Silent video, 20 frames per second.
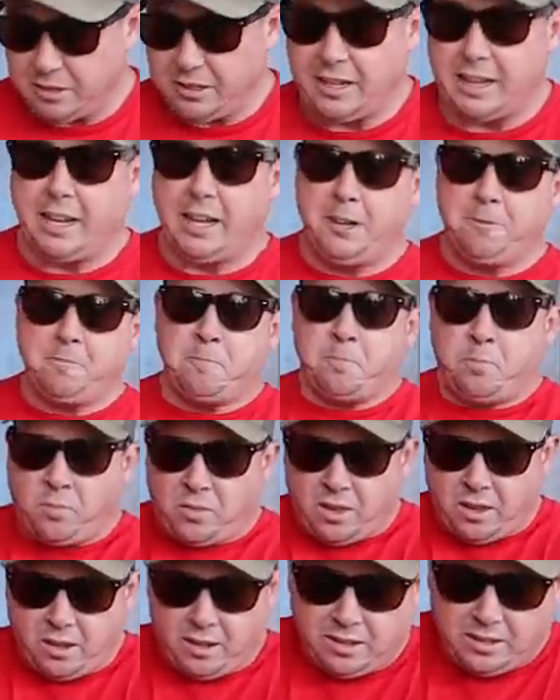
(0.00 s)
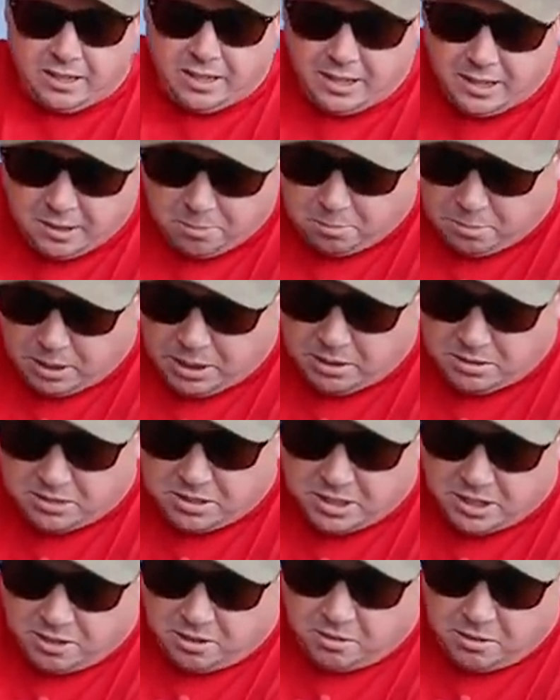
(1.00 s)
today. Let's get our
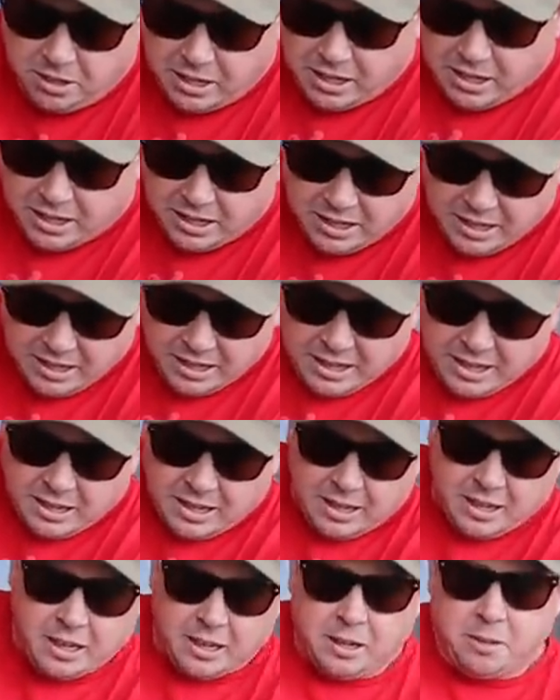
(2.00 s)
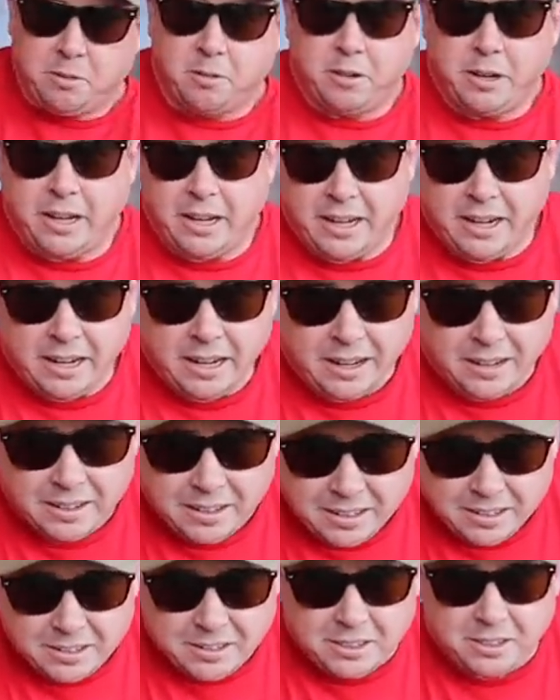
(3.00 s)
boots on and we'll head out
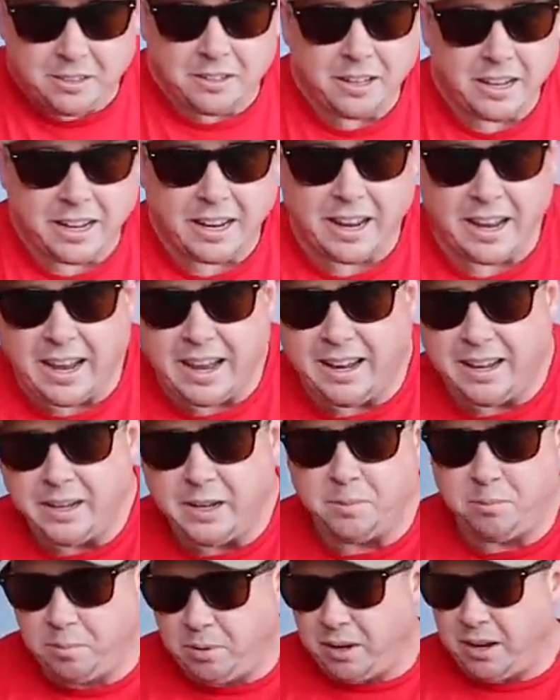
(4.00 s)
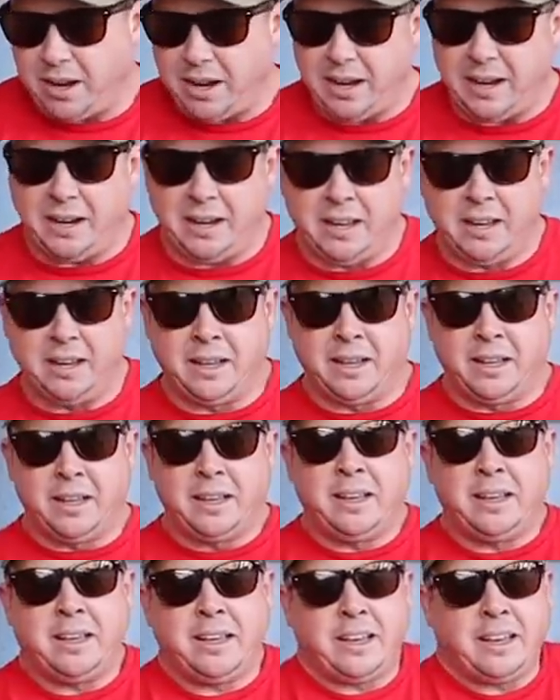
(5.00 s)
there to that allium plot
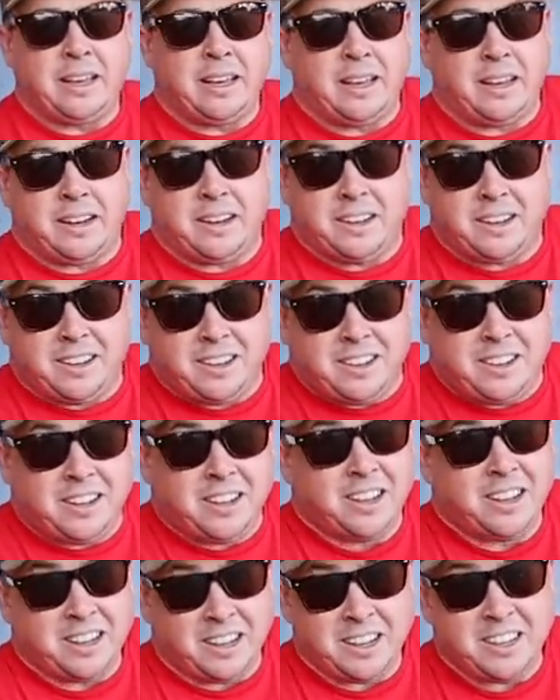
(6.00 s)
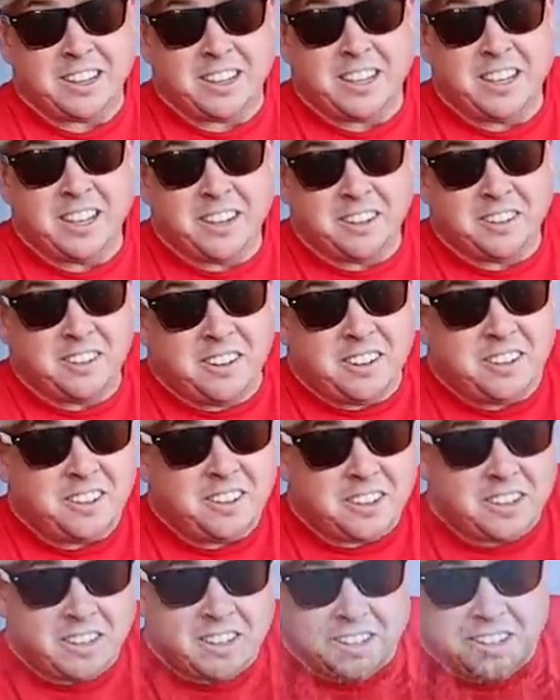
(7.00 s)
and uh, get her done.